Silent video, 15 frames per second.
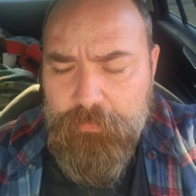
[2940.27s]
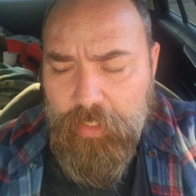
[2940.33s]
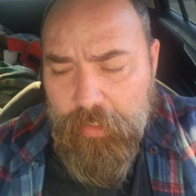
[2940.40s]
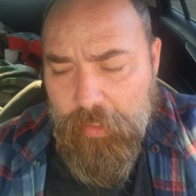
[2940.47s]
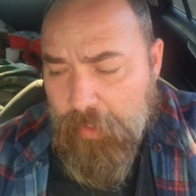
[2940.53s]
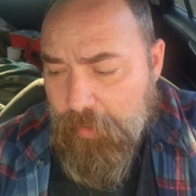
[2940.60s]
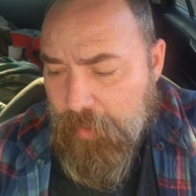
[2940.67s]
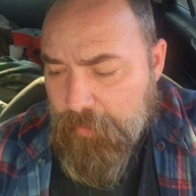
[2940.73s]

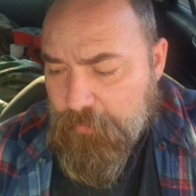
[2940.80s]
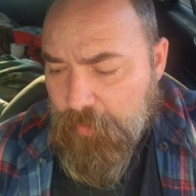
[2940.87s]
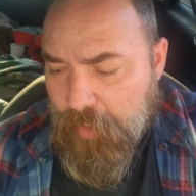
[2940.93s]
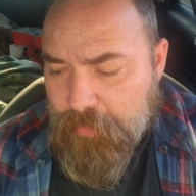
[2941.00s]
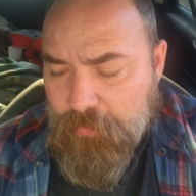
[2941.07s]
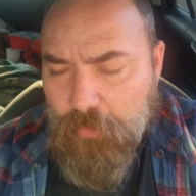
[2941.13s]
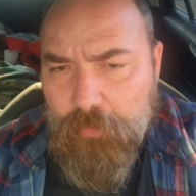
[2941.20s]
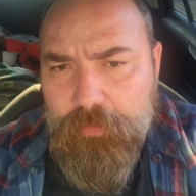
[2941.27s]
I
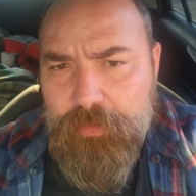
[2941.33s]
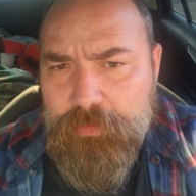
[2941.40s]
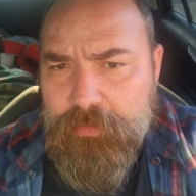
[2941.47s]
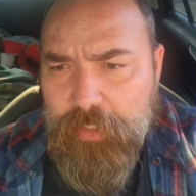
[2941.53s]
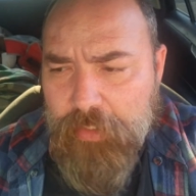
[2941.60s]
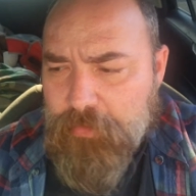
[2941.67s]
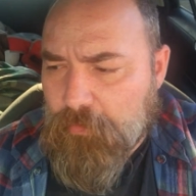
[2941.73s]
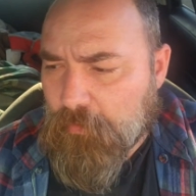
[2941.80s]
told this
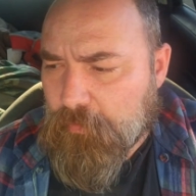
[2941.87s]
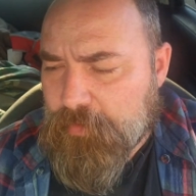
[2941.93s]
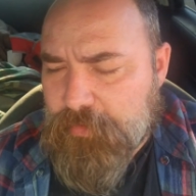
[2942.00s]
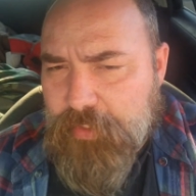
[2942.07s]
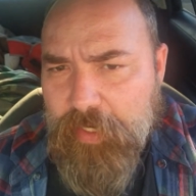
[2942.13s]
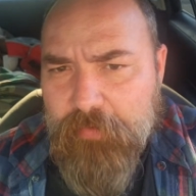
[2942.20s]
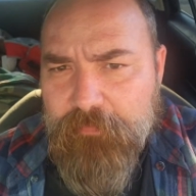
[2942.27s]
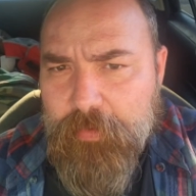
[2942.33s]
to
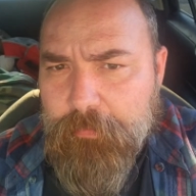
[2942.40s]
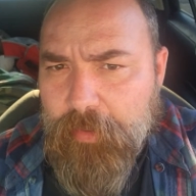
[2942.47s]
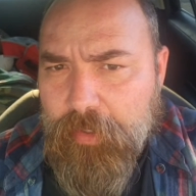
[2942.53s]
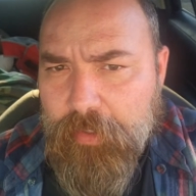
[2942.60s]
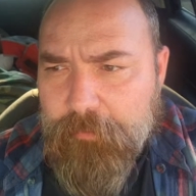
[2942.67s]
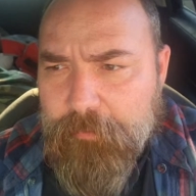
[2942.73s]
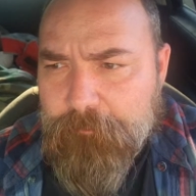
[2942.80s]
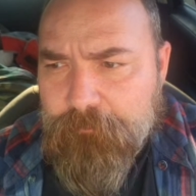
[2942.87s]

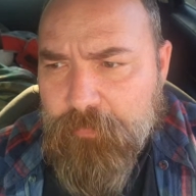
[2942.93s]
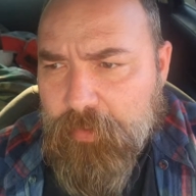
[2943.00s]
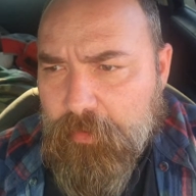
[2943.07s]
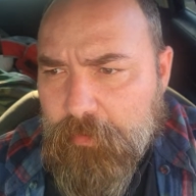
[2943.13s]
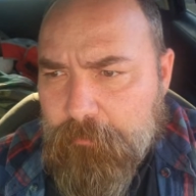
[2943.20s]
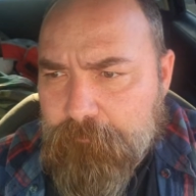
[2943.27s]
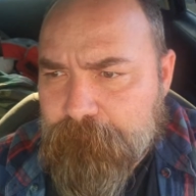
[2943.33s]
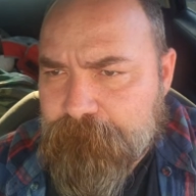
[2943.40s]
everybody. I
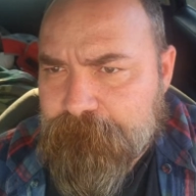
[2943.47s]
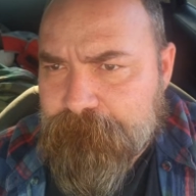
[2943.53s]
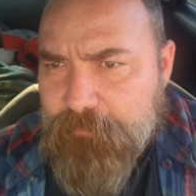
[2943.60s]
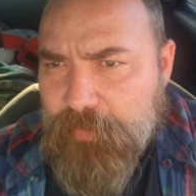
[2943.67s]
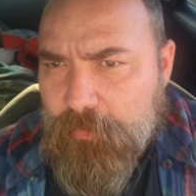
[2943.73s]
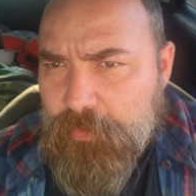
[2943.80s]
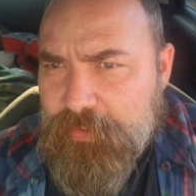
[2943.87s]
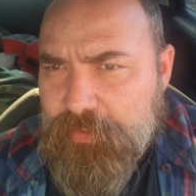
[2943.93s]
want
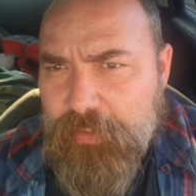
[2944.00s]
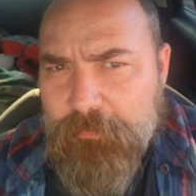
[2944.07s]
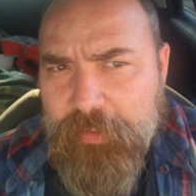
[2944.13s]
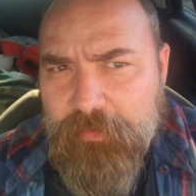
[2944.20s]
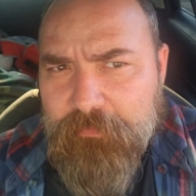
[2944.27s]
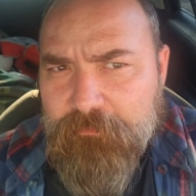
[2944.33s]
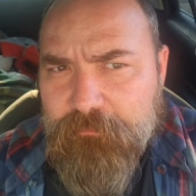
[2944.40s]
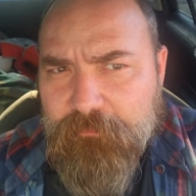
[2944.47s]
to say about
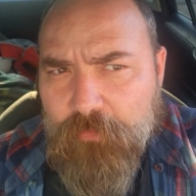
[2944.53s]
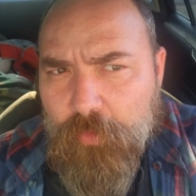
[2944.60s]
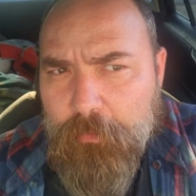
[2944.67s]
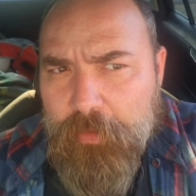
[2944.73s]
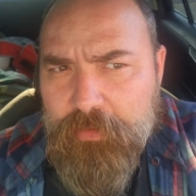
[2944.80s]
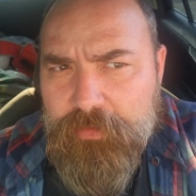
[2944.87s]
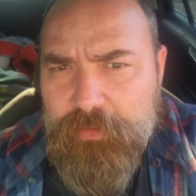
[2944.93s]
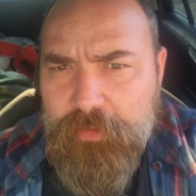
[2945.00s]
4
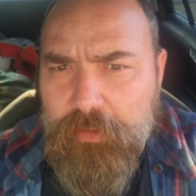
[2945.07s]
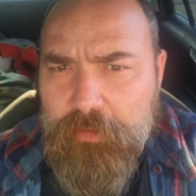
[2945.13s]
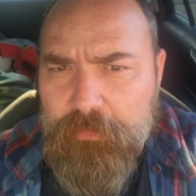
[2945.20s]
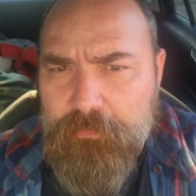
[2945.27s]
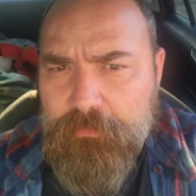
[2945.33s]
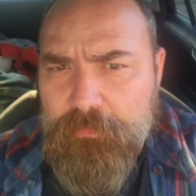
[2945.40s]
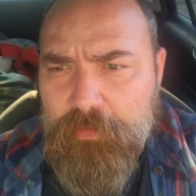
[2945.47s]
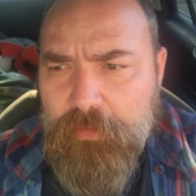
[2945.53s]
months ago.
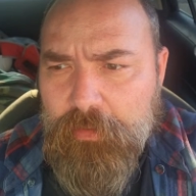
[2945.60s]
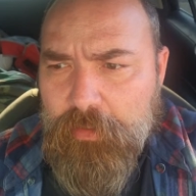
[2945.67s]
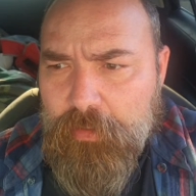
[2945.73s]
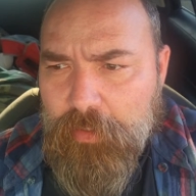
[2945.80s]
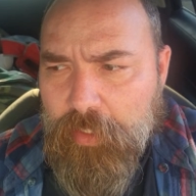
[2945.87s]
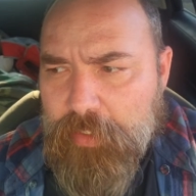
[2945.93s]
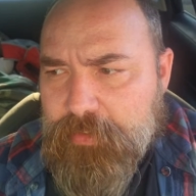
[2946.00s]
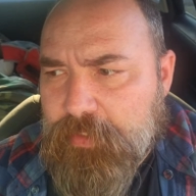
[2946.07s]
I
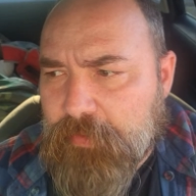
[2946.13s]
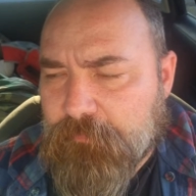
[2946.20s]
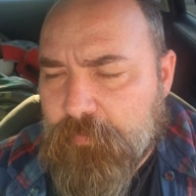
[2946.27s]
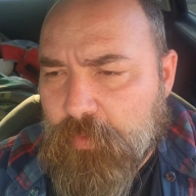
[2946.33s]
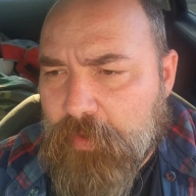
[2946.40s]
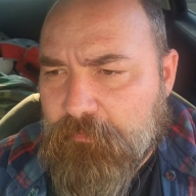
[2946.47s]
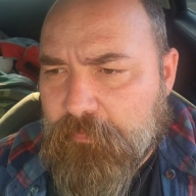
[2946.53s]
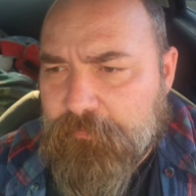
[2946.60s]
said, if you have a
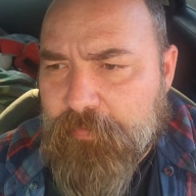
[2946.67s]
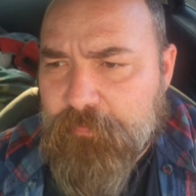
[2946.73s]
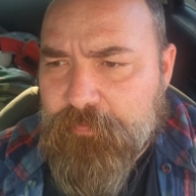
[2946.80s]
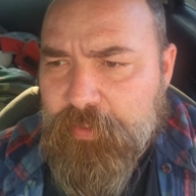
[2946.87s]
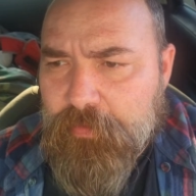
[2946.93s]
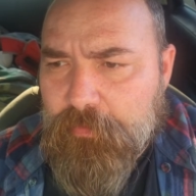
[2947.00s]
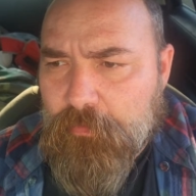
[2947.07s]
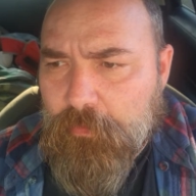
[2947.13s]

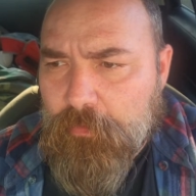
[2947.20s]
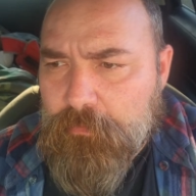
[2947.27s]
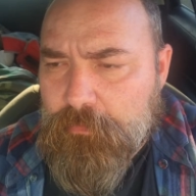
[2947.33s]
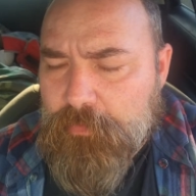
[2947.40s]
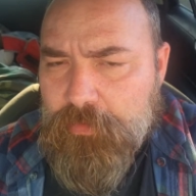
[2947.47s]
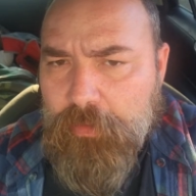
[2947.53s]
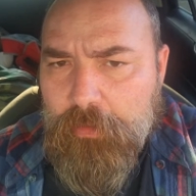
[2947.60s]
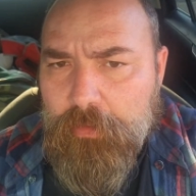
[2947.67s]
15-year-old
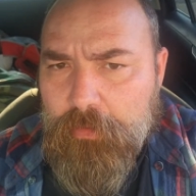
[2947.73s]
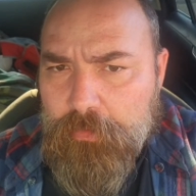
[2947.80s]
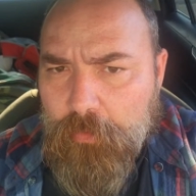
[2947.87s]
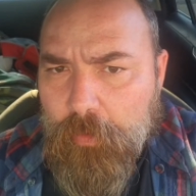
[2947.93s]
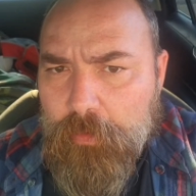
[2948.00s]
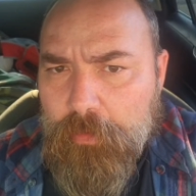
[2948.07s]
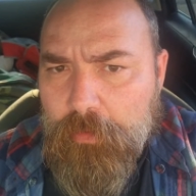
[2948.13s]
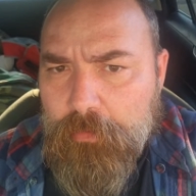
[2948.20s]
son or
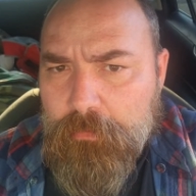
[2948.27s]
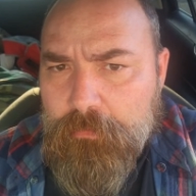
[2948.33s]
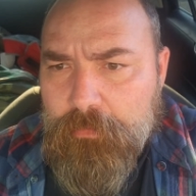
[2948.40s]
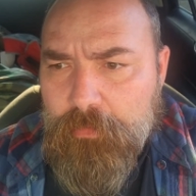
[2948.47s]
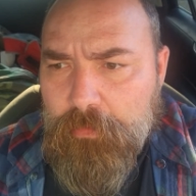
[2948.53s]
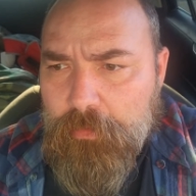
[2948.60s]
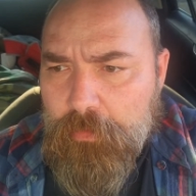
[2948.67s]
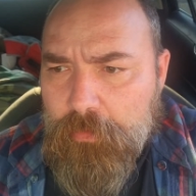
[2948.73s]
daughter,
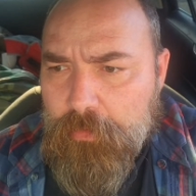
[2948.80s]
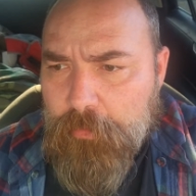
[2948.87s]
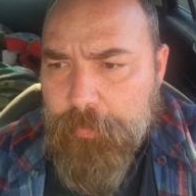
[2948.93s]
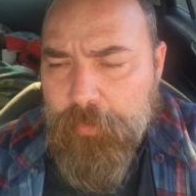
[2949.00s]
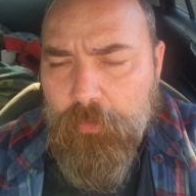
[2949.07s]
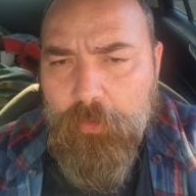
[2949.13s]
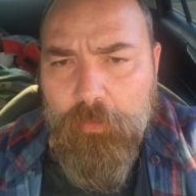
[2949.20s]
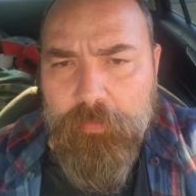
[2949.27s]
you better
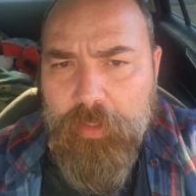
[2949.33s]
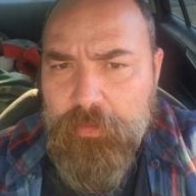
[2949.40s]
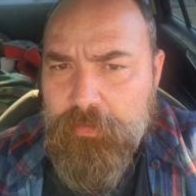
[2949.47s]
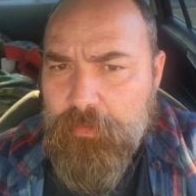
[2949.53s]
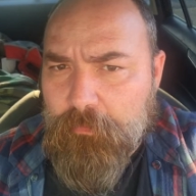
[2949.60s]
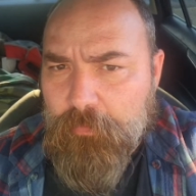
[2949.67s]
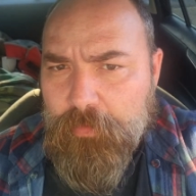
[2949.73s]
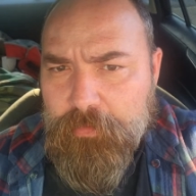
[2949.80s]
hold on to them
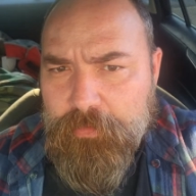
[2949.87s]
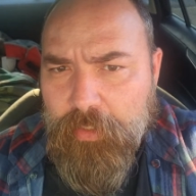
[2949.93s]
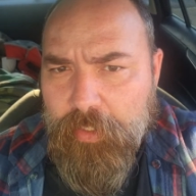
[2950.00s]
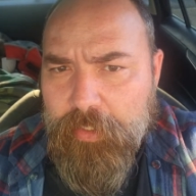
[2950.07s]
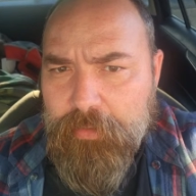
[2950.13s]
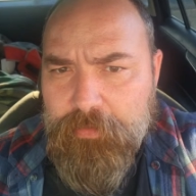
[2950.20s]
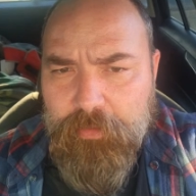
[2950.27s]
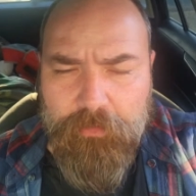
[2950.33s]
real tight.
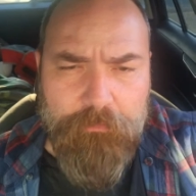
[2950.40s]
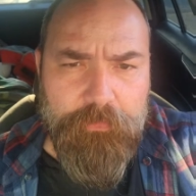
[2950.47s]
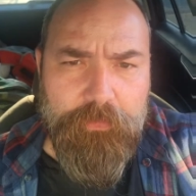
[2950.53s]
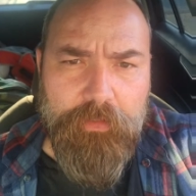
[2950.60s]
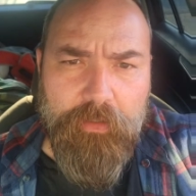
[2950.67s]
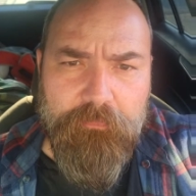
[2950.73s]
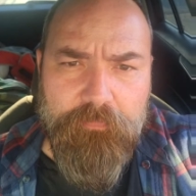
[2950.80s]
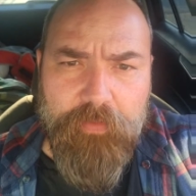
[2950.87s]
Tell them you
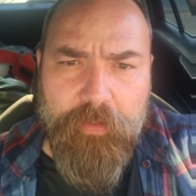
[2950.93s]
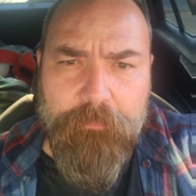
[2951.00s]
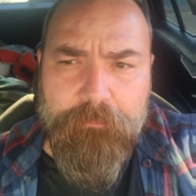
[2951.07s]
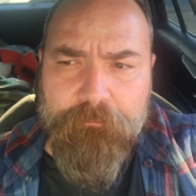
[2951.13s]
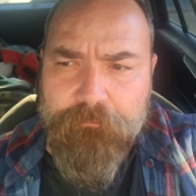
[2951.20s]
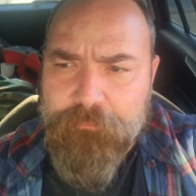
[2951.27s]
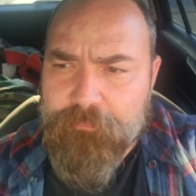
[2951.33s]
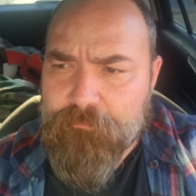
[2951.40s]
love them,
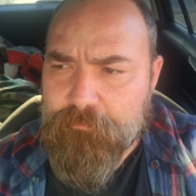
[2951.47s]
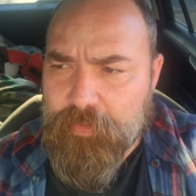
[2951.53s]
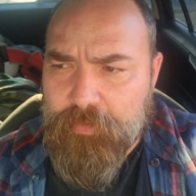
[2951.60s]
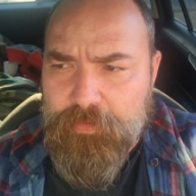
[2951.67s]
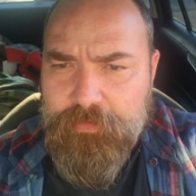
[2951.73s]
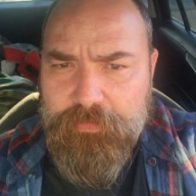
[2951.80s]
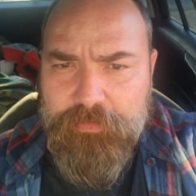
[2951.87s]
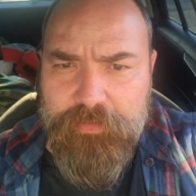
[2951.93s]

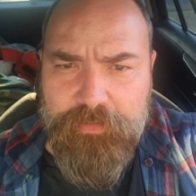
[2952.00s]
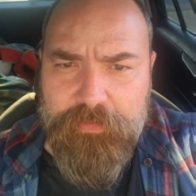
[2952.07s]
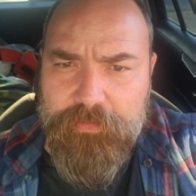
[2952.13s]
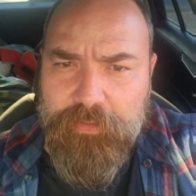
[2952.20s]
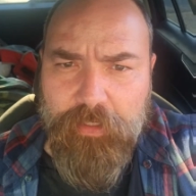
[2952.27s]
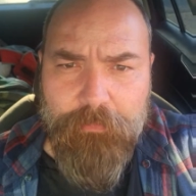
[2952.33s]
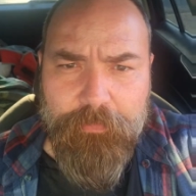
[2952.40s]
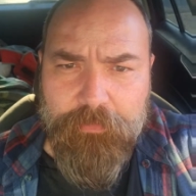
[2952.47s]
because this is
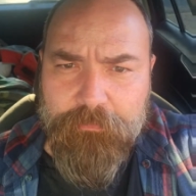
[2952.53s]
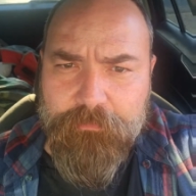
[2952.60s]
coming.